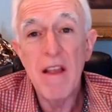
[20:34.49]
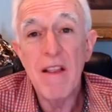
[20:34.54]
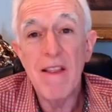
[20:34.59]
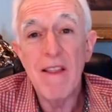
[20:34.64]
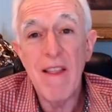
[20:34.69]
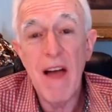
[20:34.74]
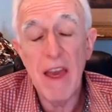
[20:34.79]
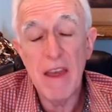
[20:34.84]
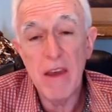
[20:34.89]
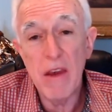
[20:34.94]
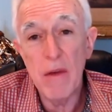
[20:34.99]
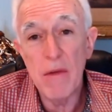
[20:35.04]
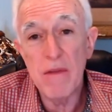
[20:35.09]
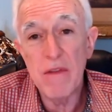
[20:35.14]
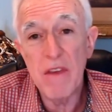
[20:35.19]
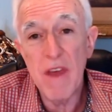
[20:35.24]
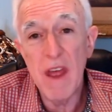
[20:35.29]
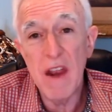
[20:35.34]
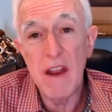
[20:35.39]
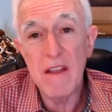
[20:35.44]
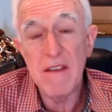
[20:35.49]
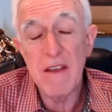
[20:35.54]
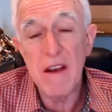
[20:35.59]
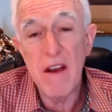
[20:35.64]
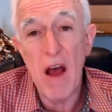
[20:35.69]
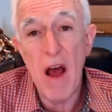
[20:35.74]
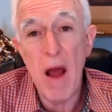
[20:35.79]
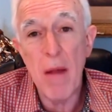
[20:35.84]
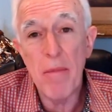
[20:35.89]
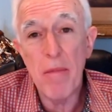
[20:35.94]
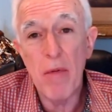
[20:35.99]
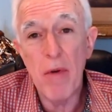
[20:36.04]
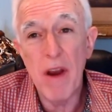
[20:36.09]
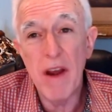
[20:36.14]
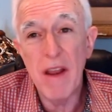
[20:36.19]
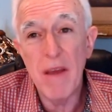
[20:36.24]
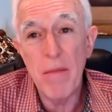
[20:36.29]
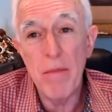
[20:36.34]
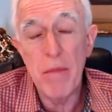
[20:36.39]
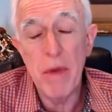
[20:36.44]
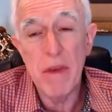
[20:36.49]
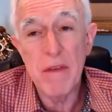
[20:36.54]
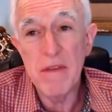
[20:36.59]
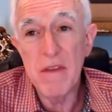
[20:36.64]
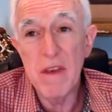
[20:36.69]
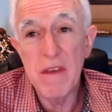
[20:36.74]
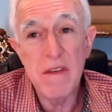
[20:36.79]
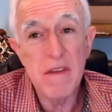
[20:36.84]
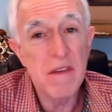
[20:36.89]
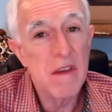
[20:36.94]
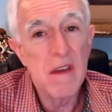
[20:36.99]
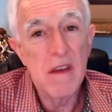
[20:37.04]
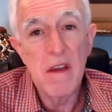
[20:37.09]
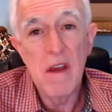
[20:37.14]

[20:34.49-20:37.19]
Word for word: like you said, it's an operating business.